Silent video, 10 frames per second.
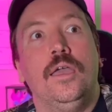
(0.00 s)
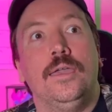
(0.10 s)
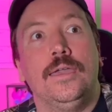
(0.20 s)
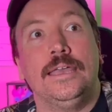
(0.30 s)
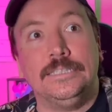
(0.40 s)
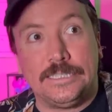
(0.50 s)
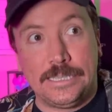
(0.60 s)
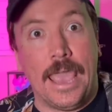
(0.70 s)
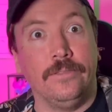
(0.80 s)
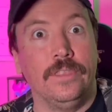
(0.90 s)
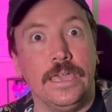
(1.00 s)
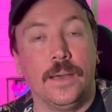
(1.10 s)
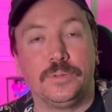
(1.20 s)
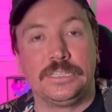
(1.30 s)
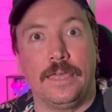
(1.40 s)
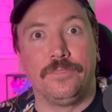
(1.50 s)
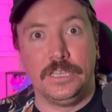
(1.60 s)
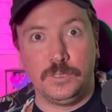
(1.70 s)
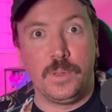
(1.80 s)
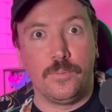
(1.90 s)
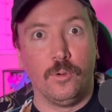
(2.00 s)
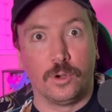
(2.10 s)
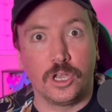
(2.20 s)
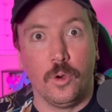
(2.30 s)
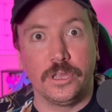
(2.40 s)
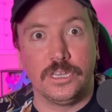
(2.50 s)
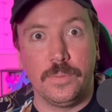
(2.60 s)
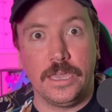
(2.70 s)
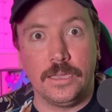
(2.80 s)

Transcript: insanely upset these people were going to be.